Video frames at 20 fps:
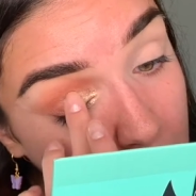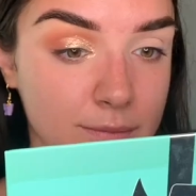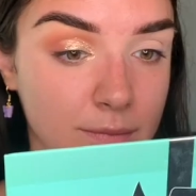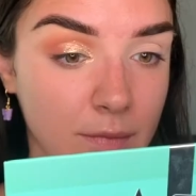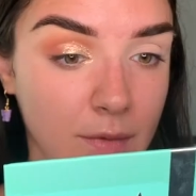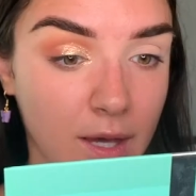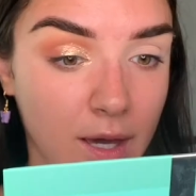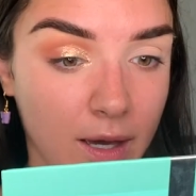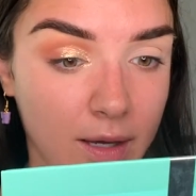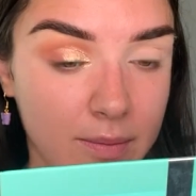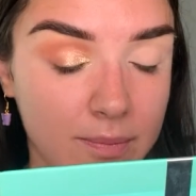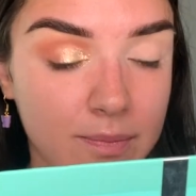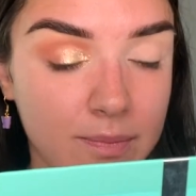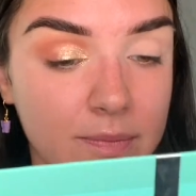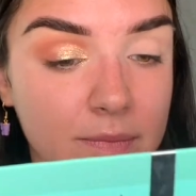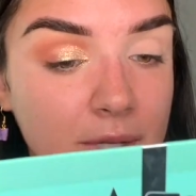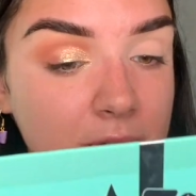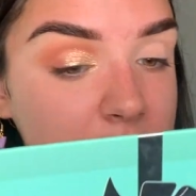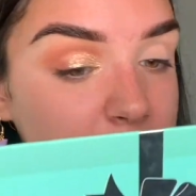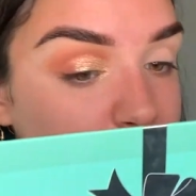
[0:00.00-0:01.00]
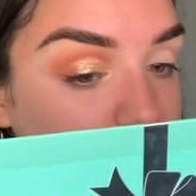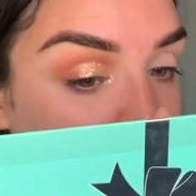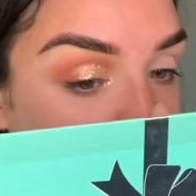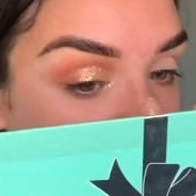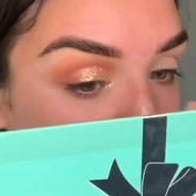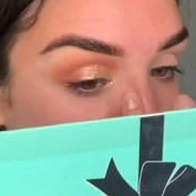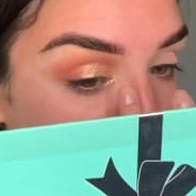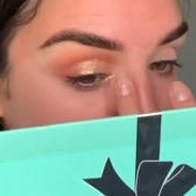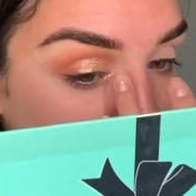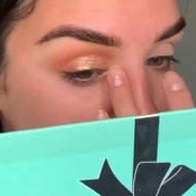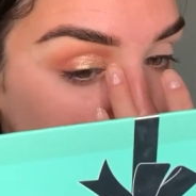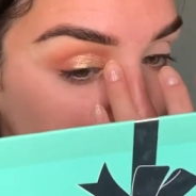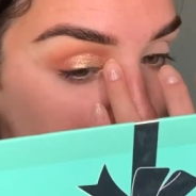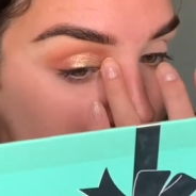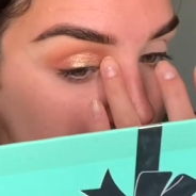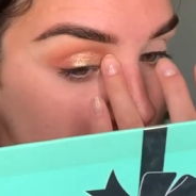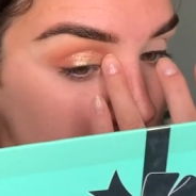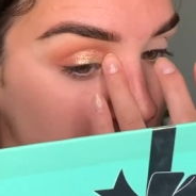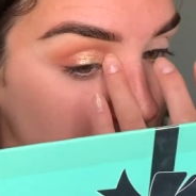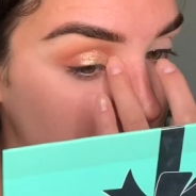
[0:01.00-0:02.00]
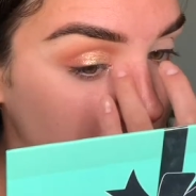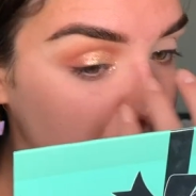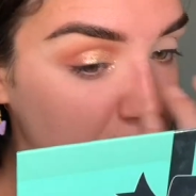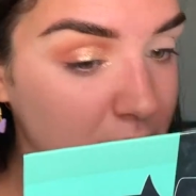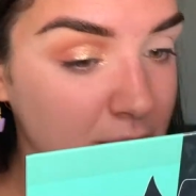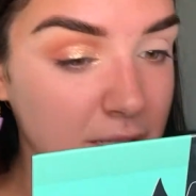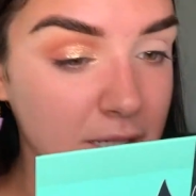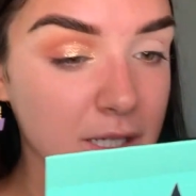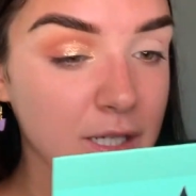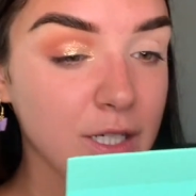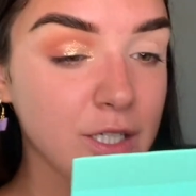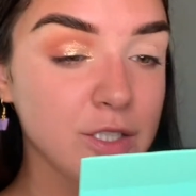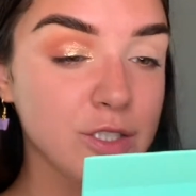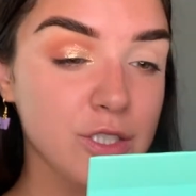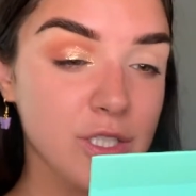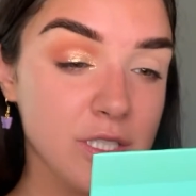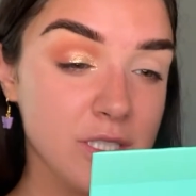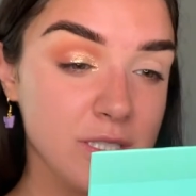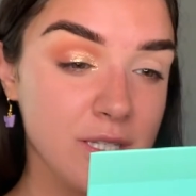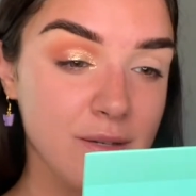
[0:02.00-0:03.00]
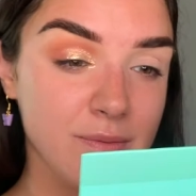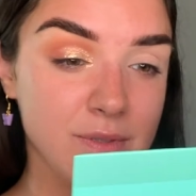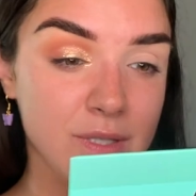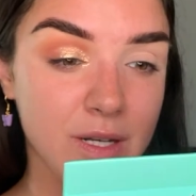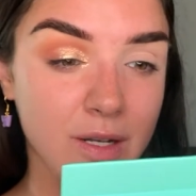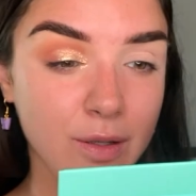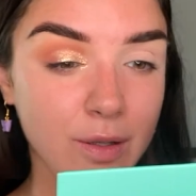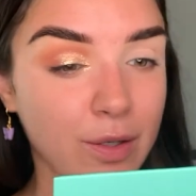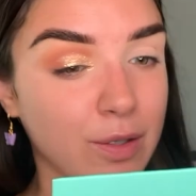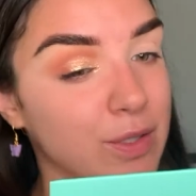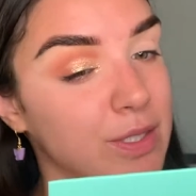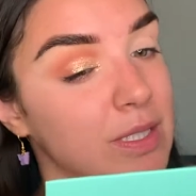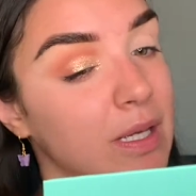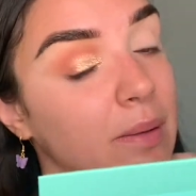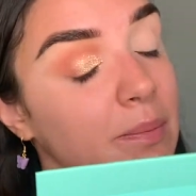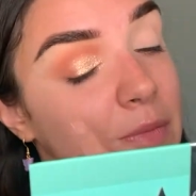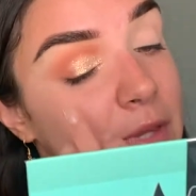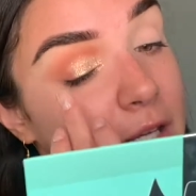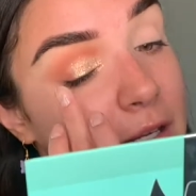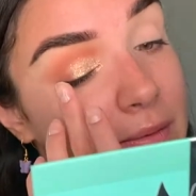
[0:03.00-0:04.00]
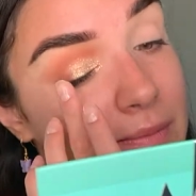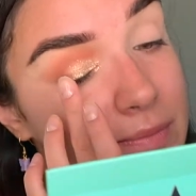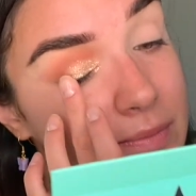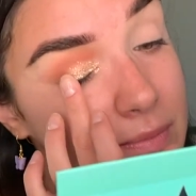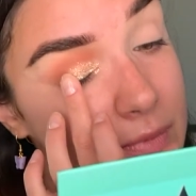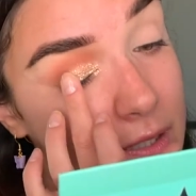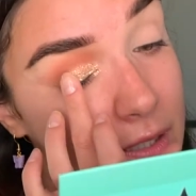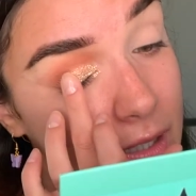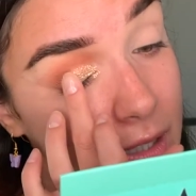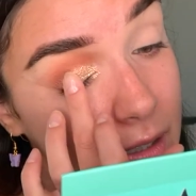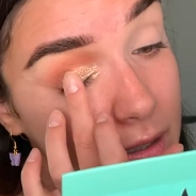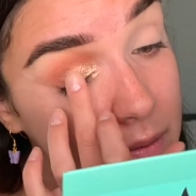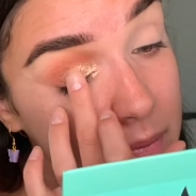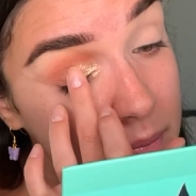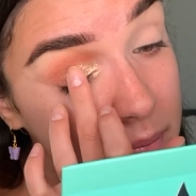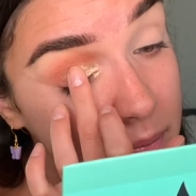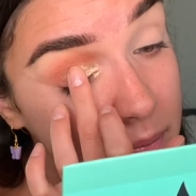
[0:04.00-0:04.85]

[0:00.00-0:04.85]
Yeah, that's pretty. That just gives it a little something, you know?